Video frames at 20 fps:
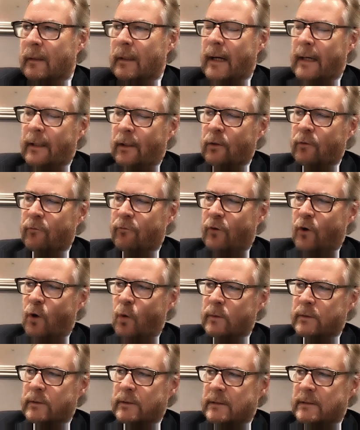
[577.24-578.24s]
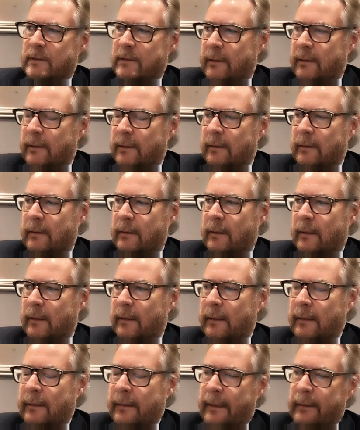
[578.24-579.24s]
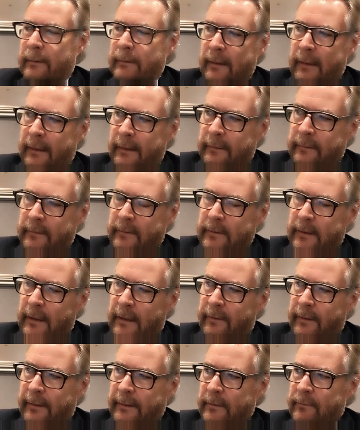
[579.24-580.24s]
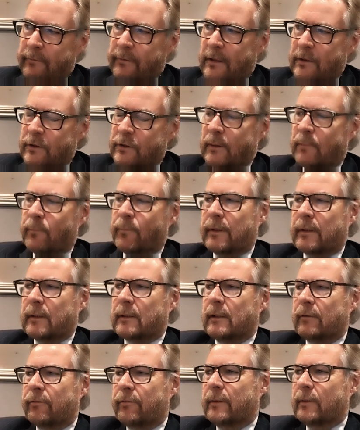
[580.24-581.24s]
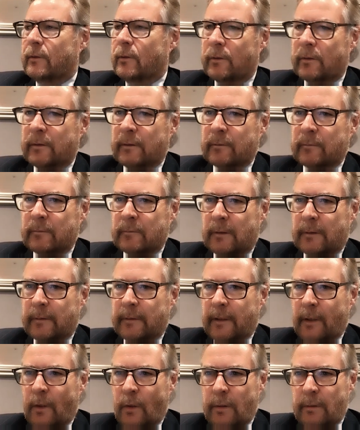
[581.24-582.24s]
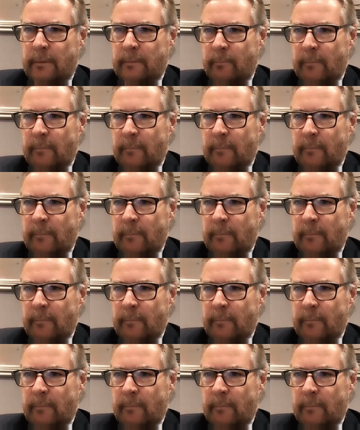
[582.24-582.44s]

I look forward to seeing it, and uh, and I think they've done something different on the on the hour,